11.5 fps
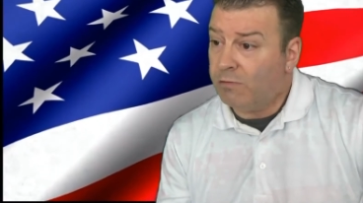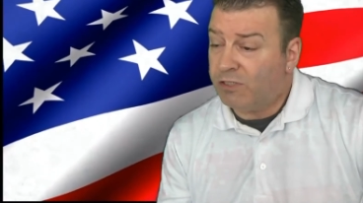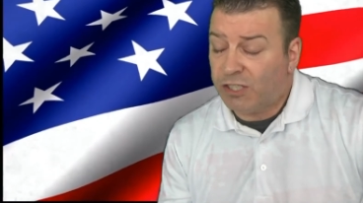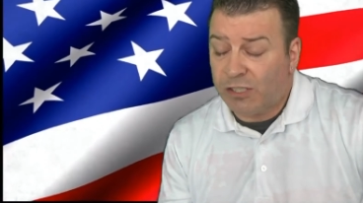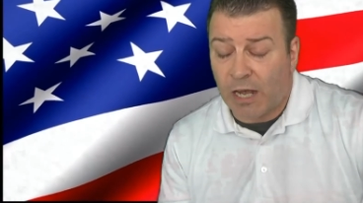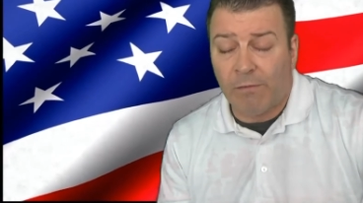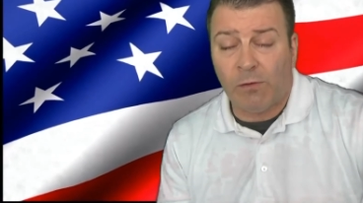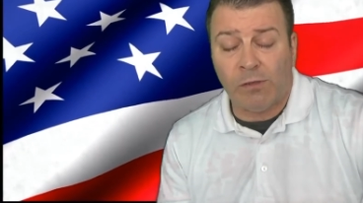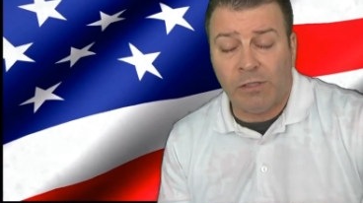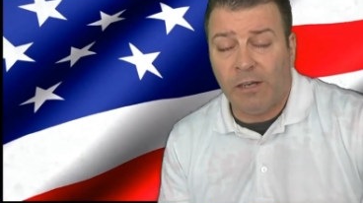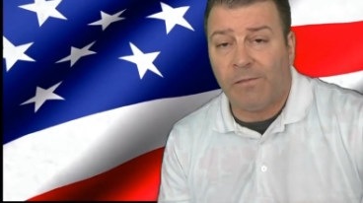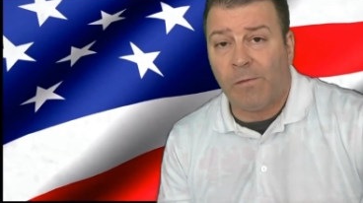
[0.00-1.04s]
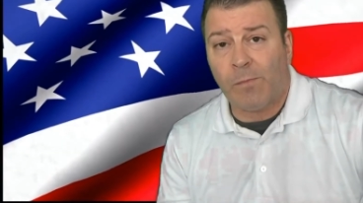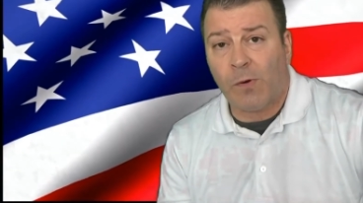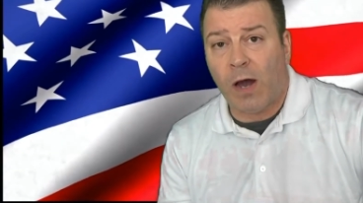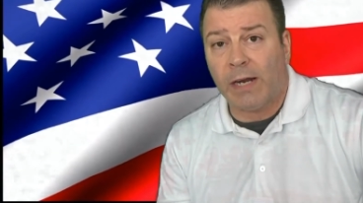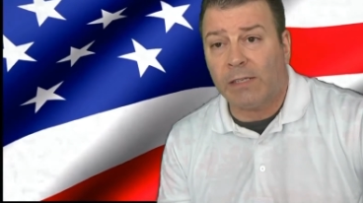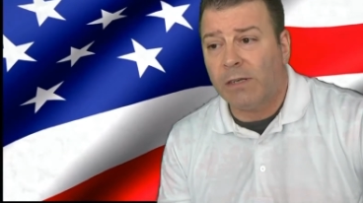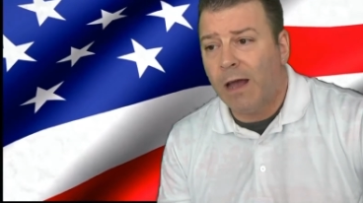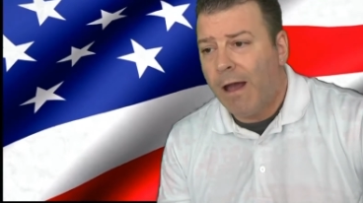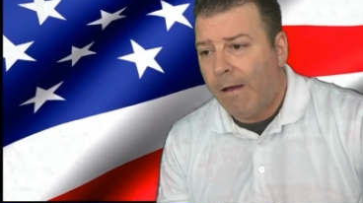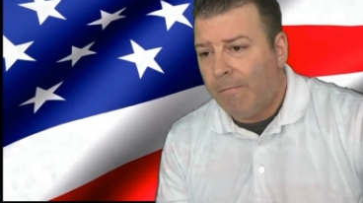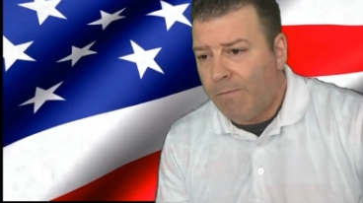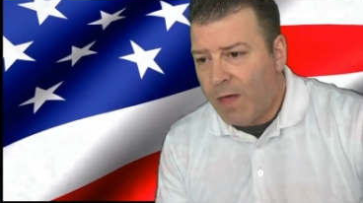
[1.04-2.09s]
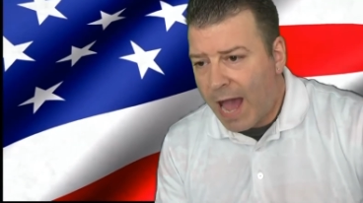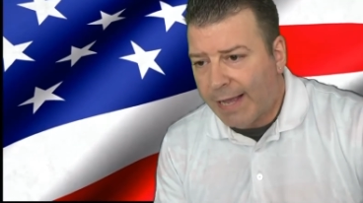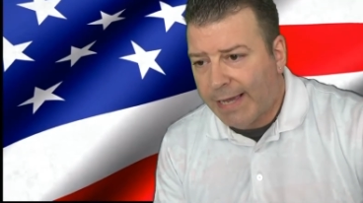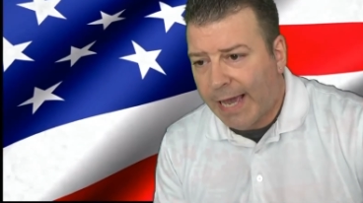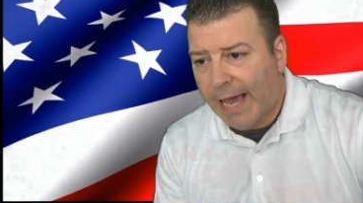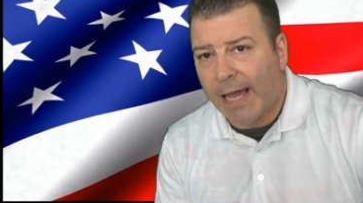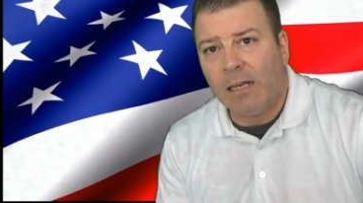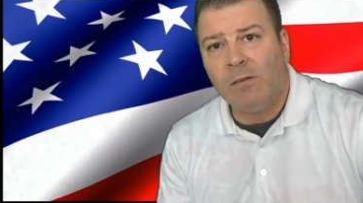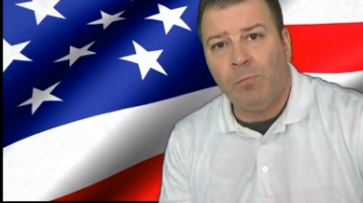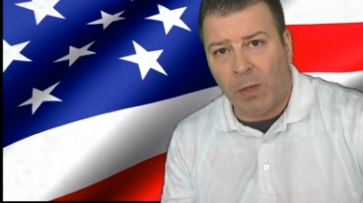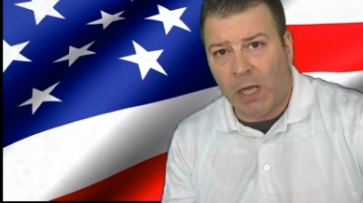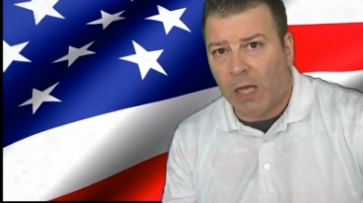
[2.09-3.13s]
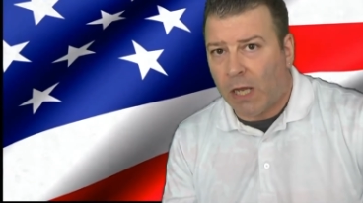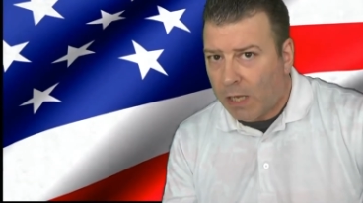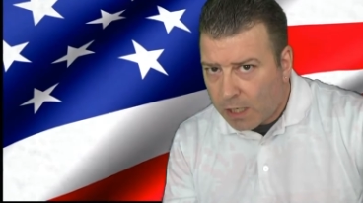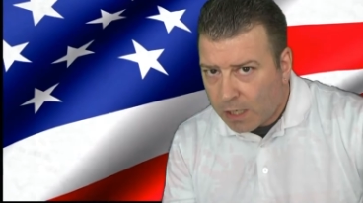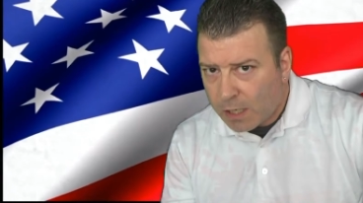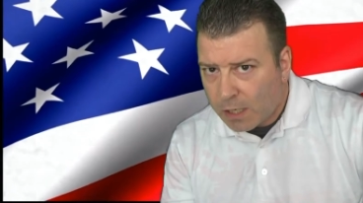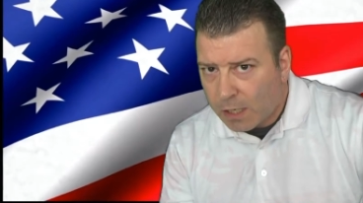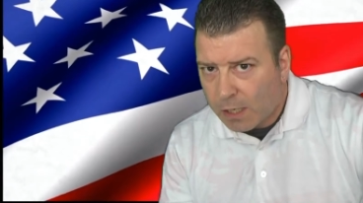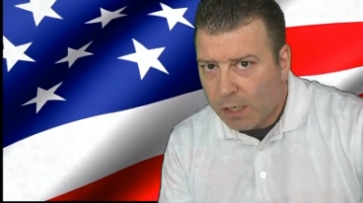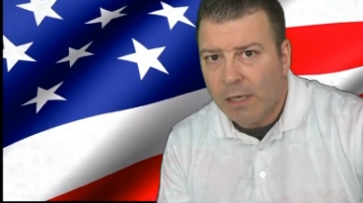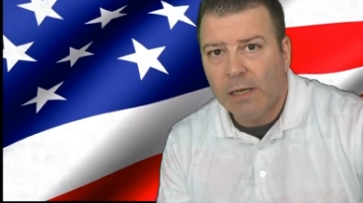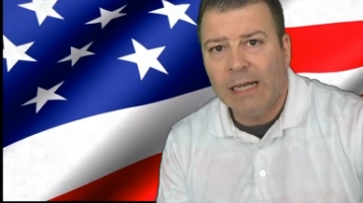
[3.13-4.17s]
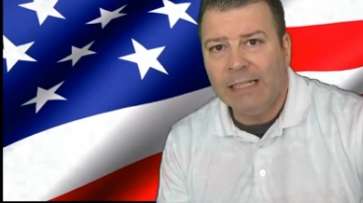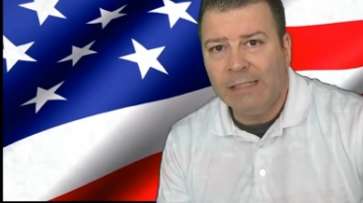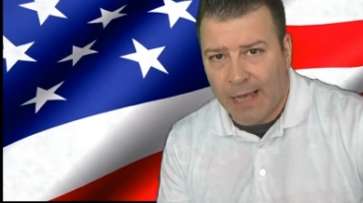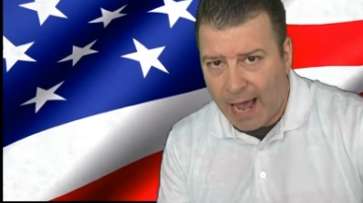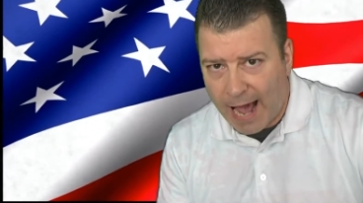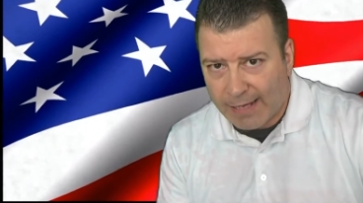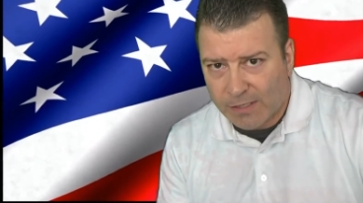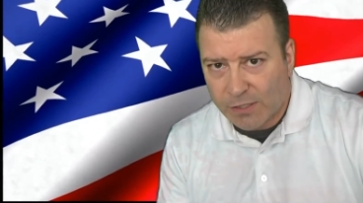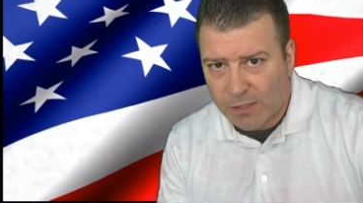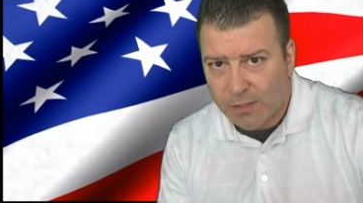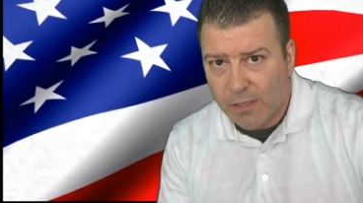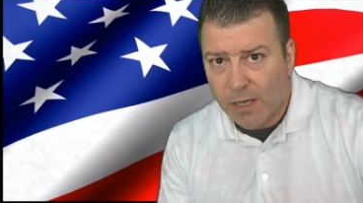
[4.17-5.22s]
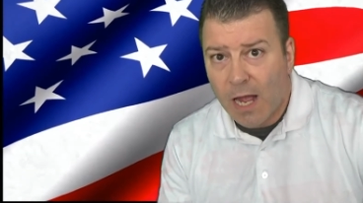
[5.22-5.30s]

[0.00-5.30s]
several different products that can be taxed.